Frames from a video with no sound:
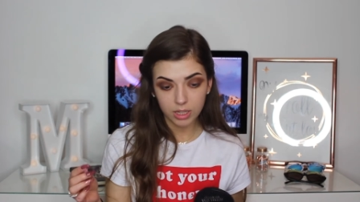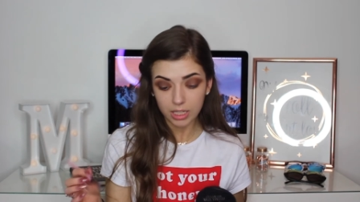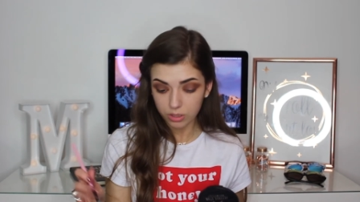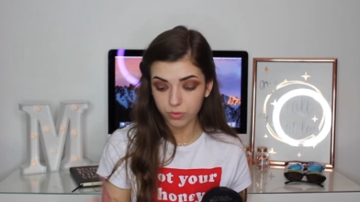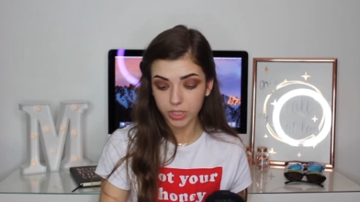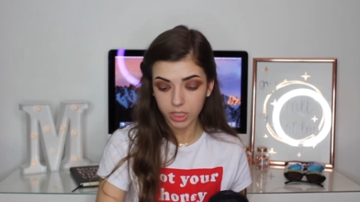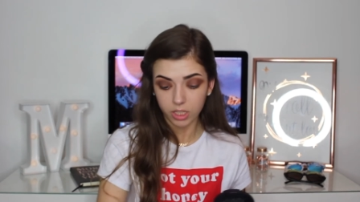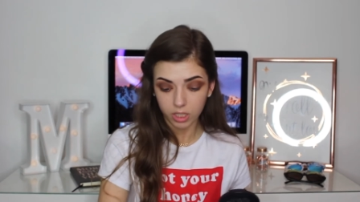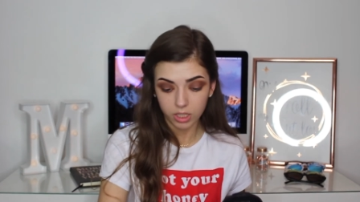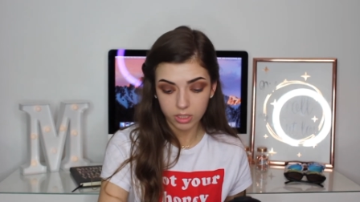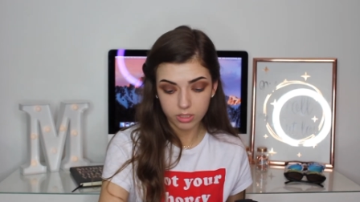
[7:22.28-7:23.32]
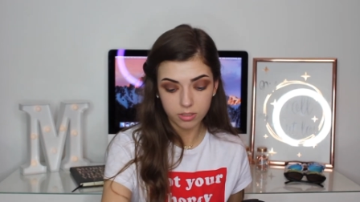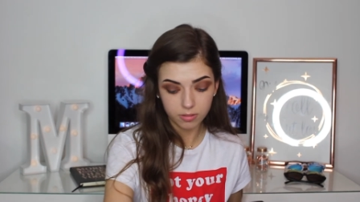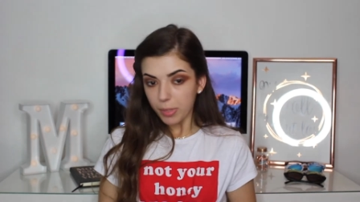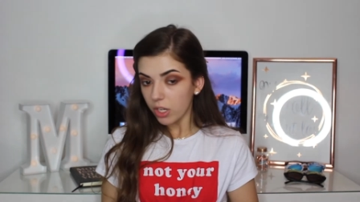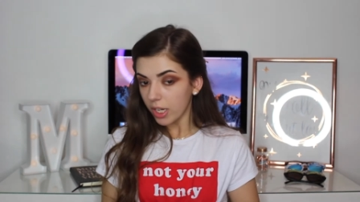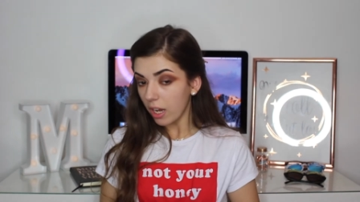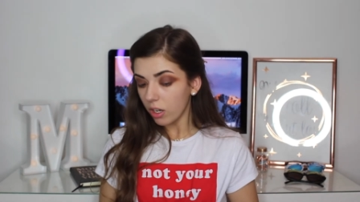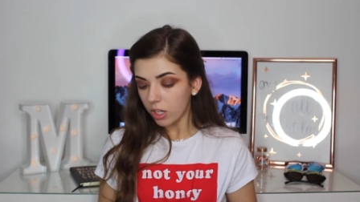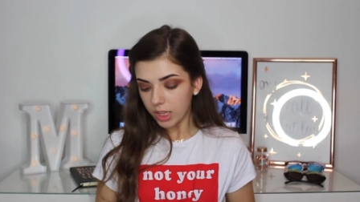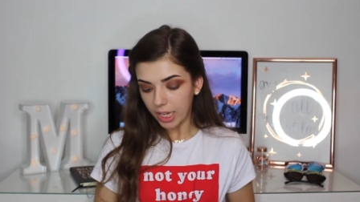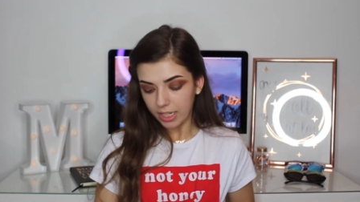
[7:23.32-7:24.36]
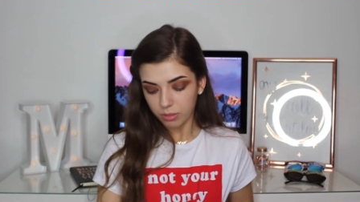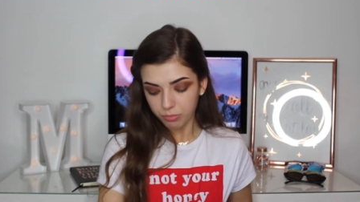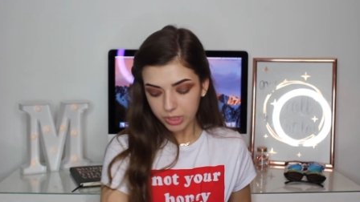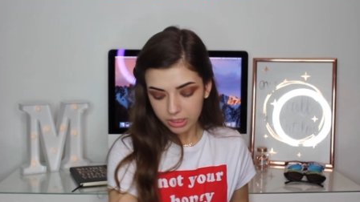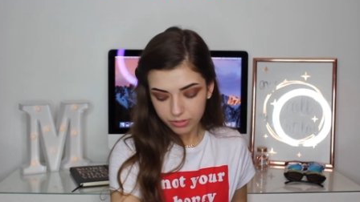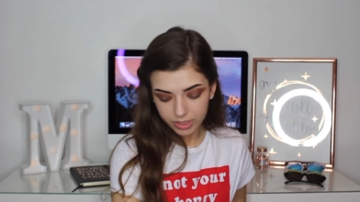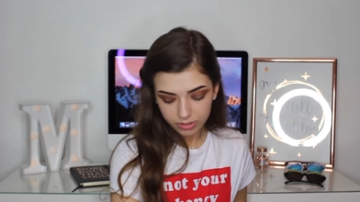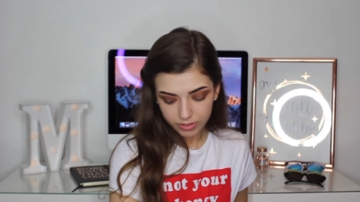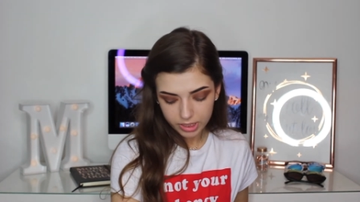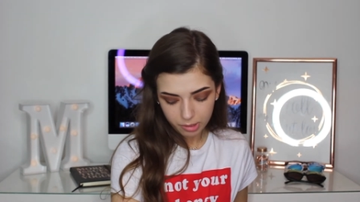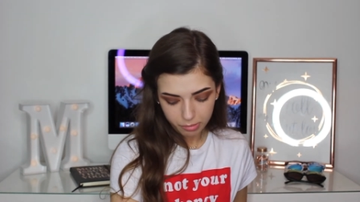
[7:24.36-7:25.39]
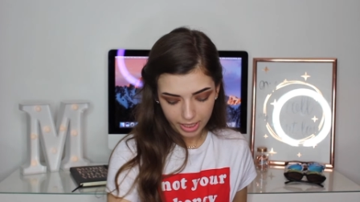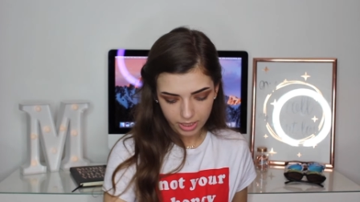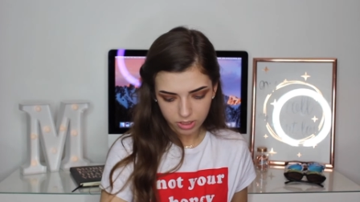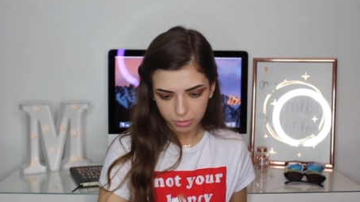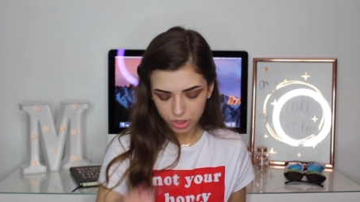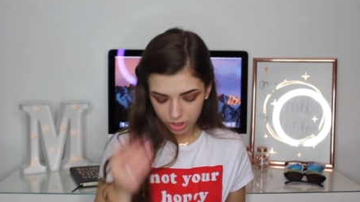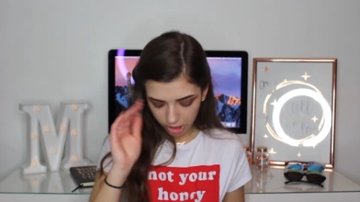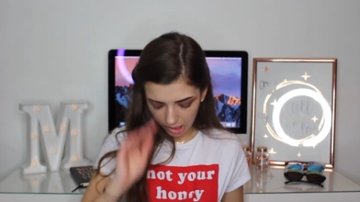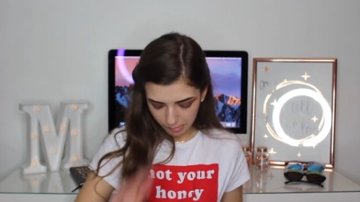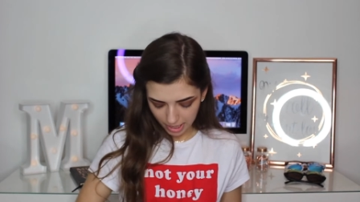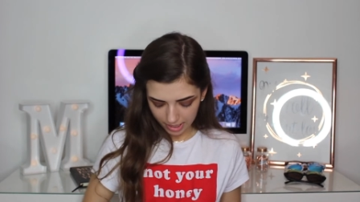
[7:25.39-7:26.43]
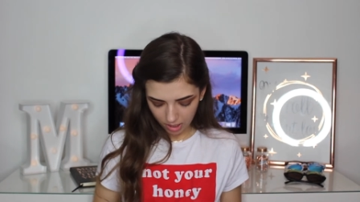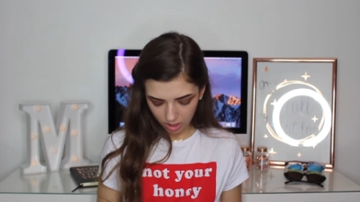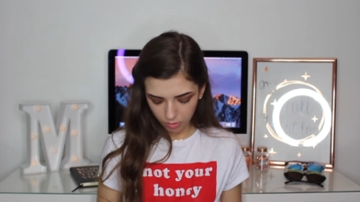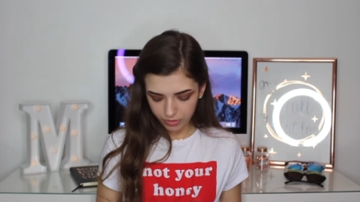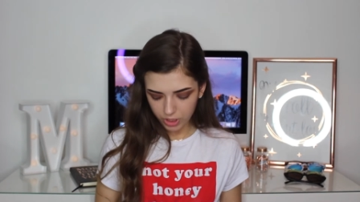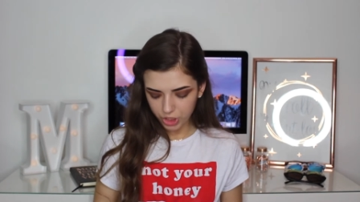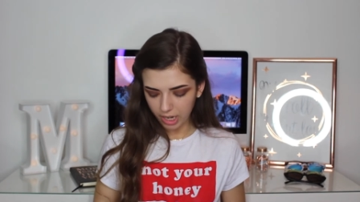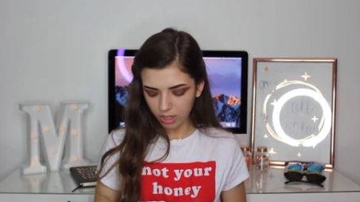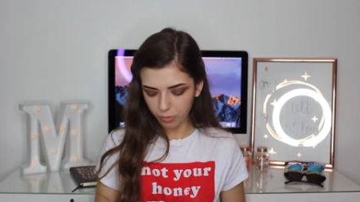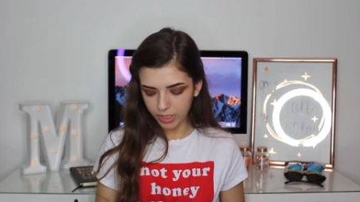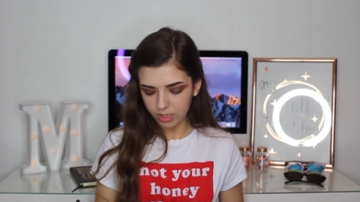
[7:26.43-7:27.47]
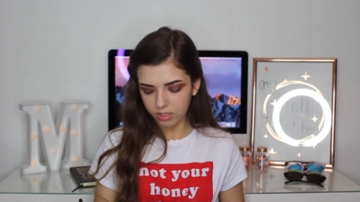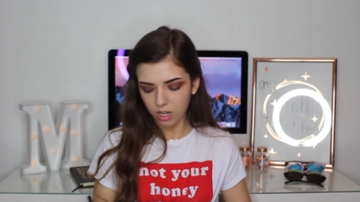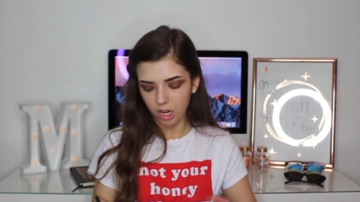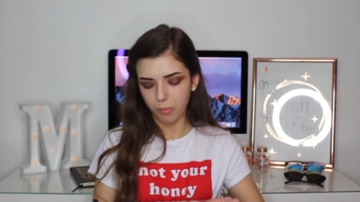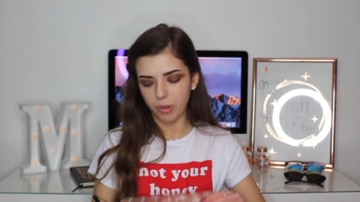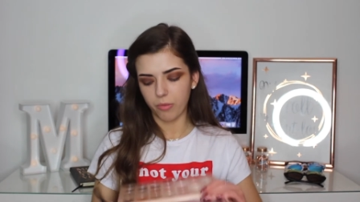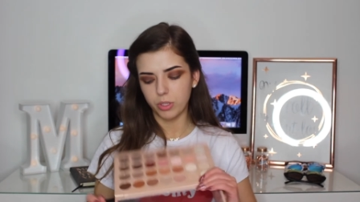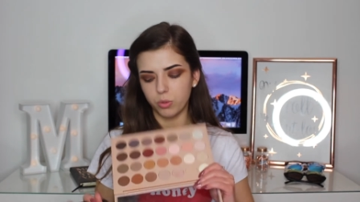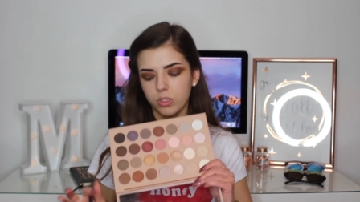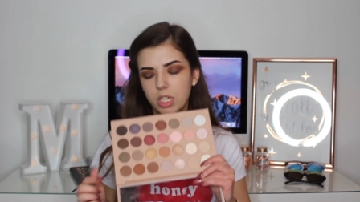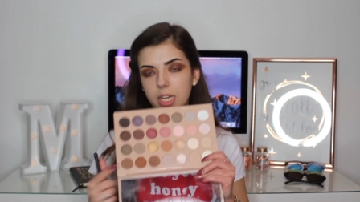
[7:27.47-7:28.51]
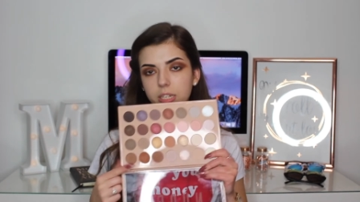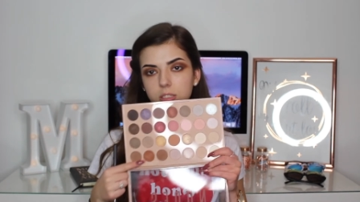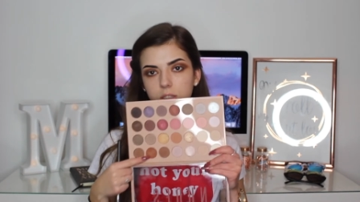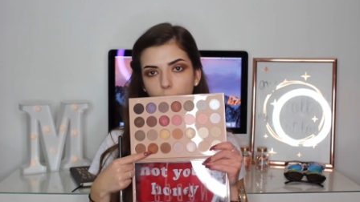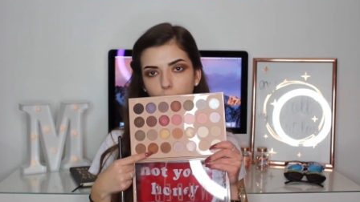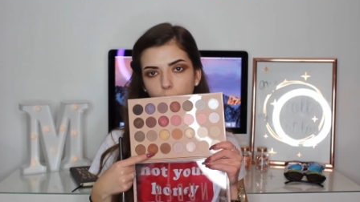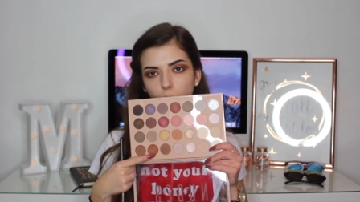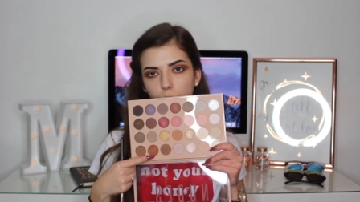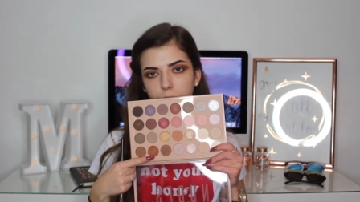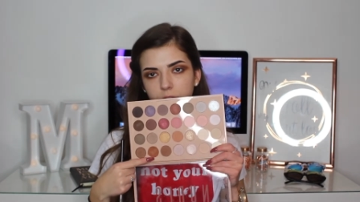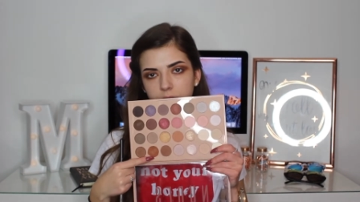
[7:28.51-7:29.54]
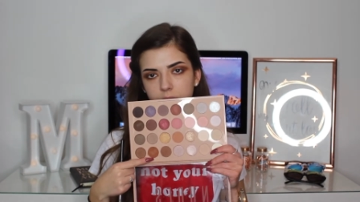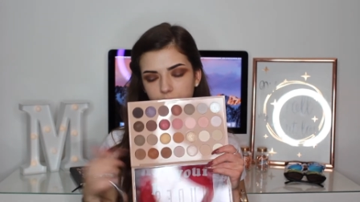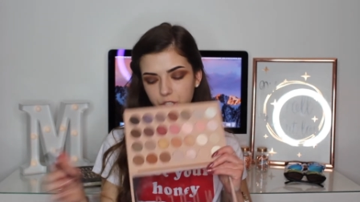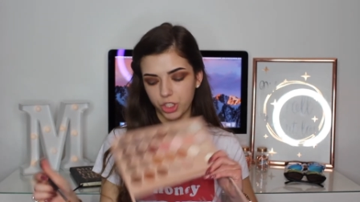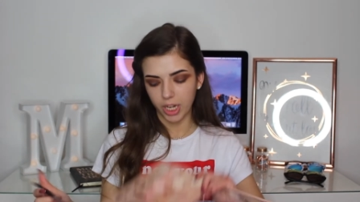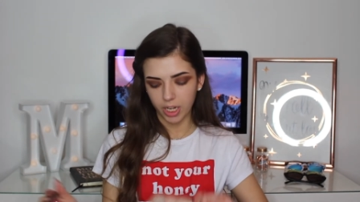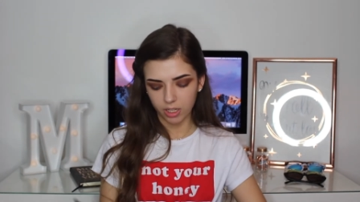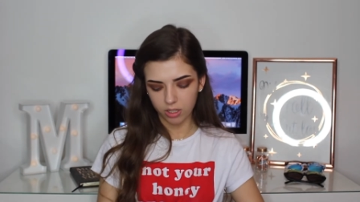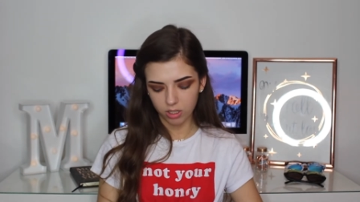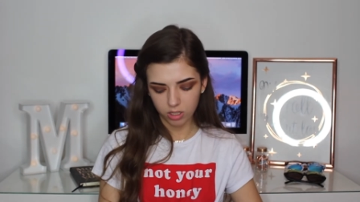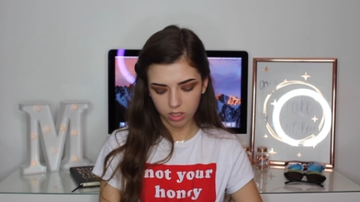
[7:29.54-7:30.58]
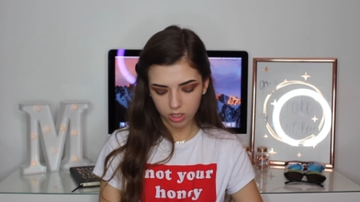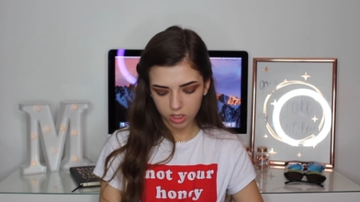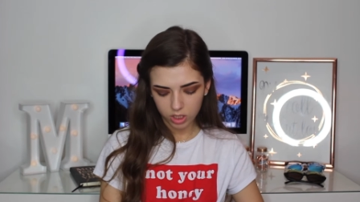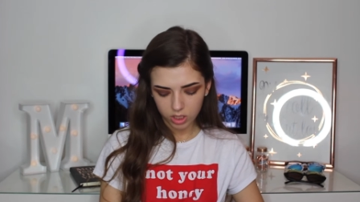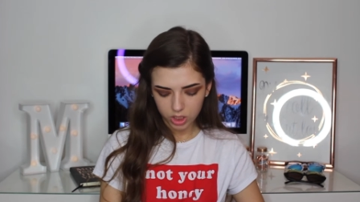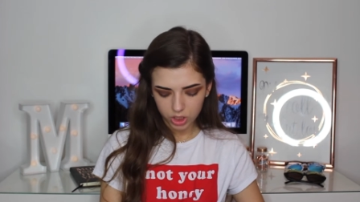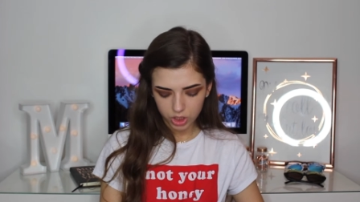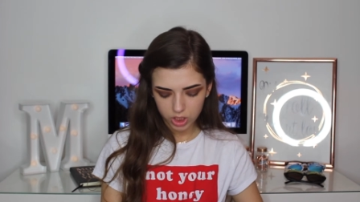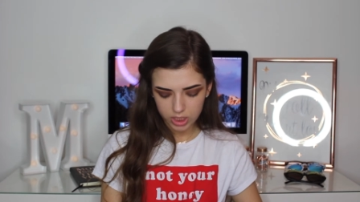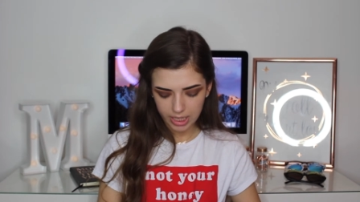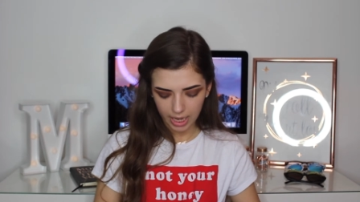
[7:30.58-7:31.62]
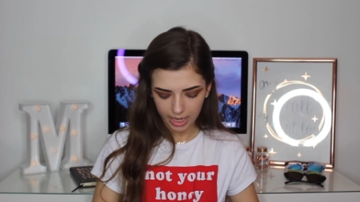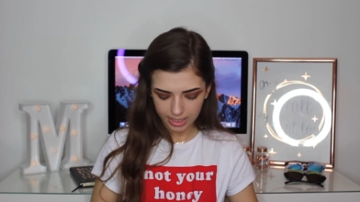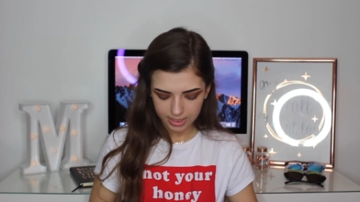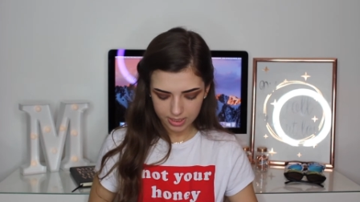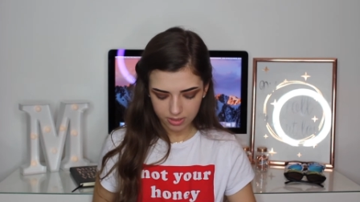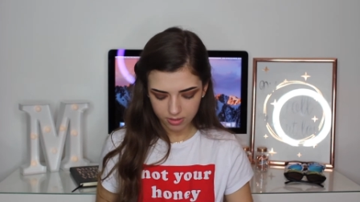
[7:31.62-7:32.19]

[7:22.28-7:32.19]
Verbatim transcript: That's really good. But look how good that is. I'm really, really, really impressed. I'm just going to go back in with the shade we started with, which was this warm transition shade. Just a tad.